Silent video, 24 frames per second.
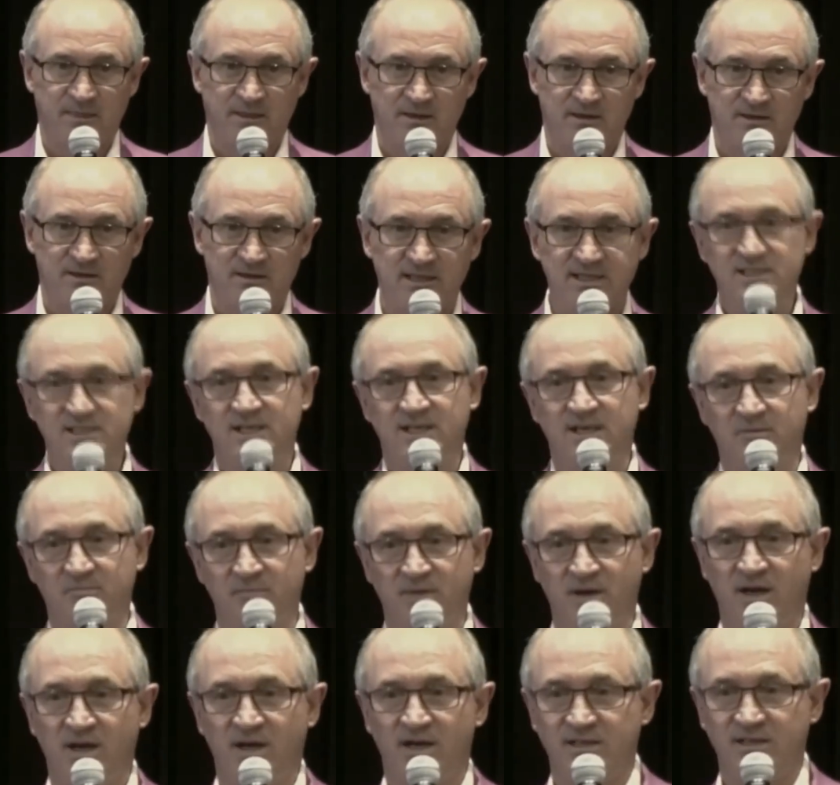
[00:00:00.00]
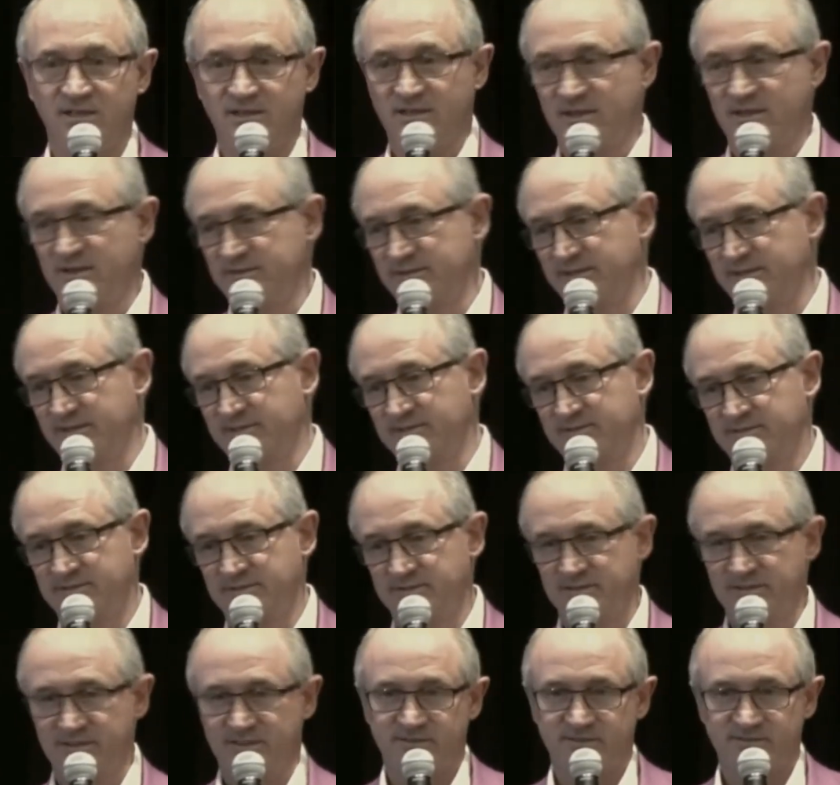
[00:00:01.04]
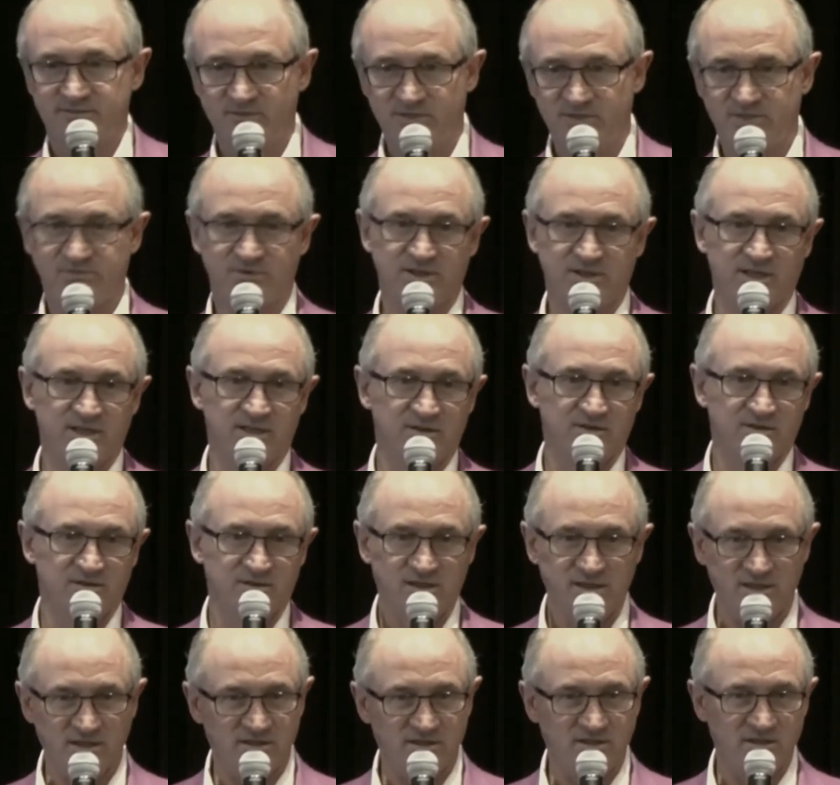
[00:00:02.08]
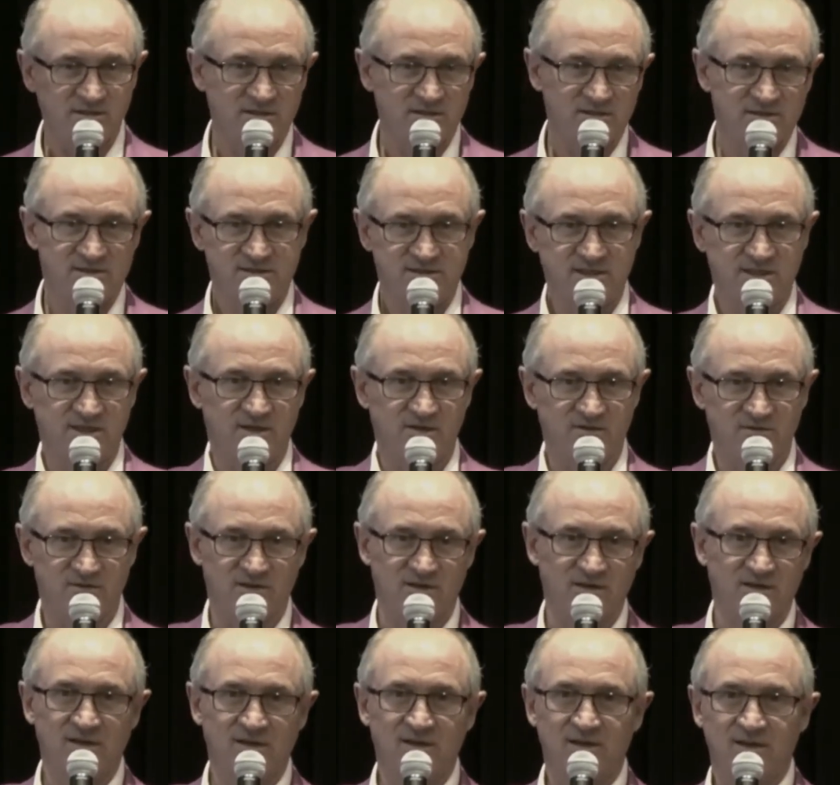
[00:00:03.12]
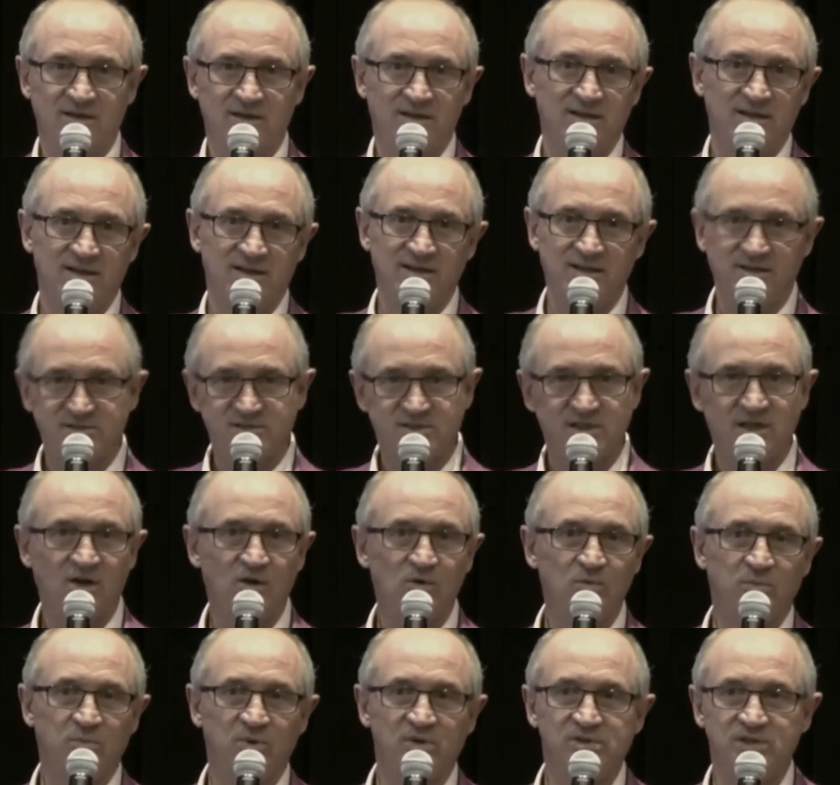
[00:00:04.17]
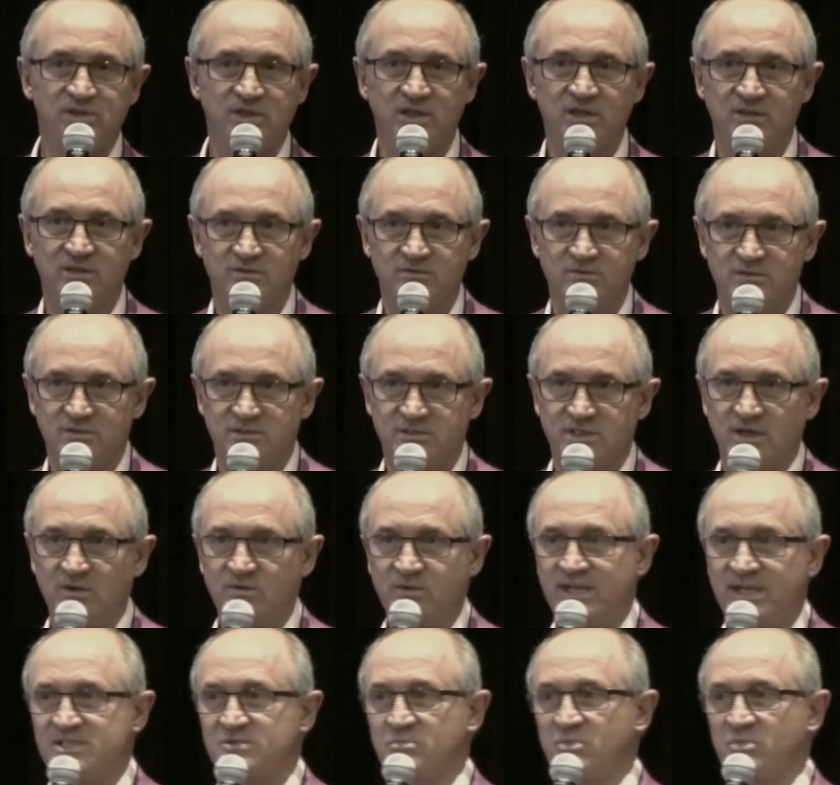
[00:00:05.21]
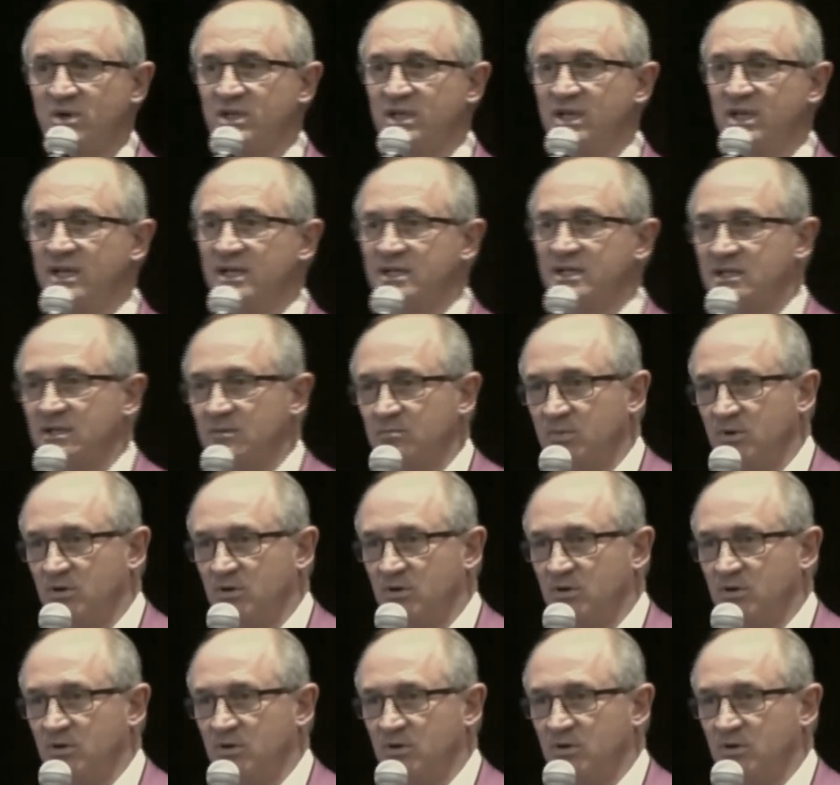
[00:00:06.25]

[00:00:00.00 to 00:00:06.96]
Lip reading: Then you get married and you go, what's for dinner? You sit over. There's no pursuit. So it's predictable.